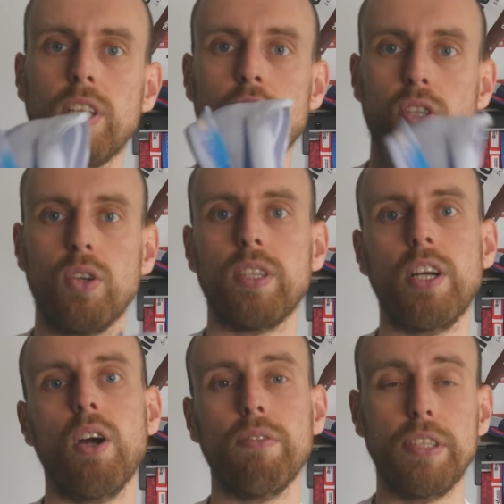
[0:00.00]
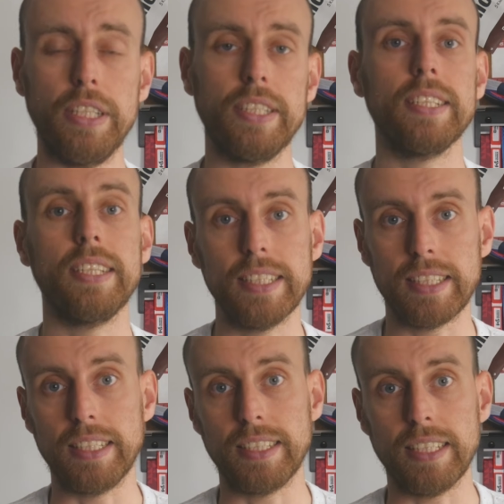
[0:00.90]
the shorter of these
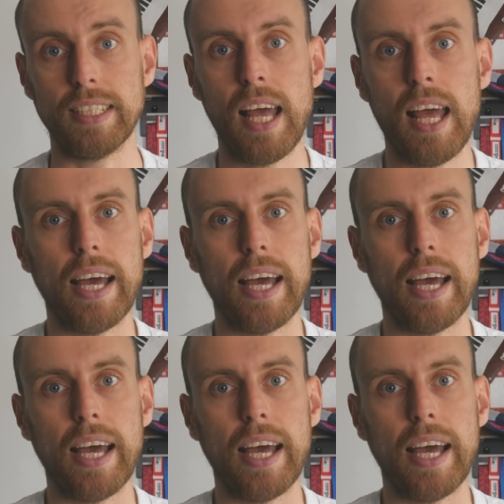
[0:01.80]
distances.